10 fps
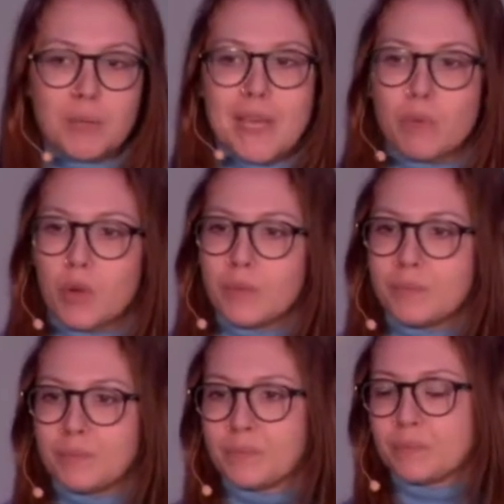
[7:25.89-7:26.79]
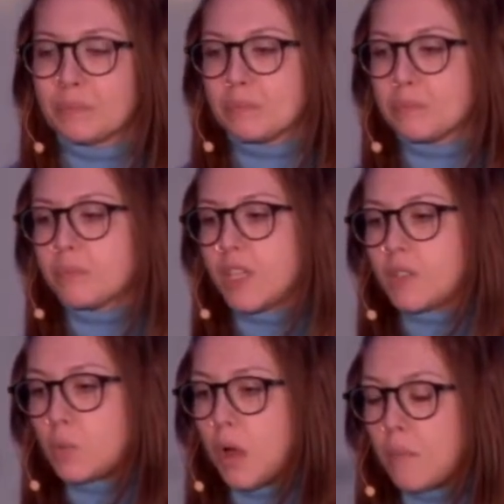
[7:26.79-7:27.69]
people
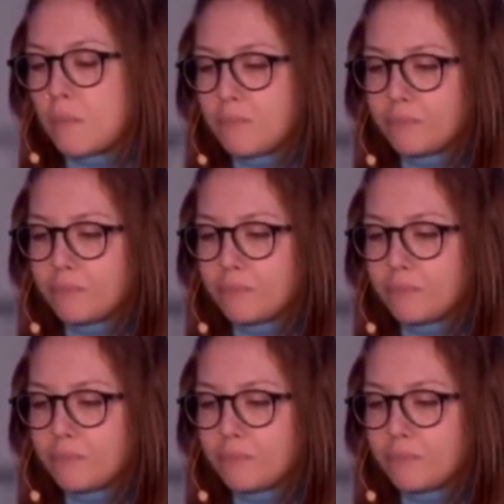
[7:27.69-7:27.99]
as well.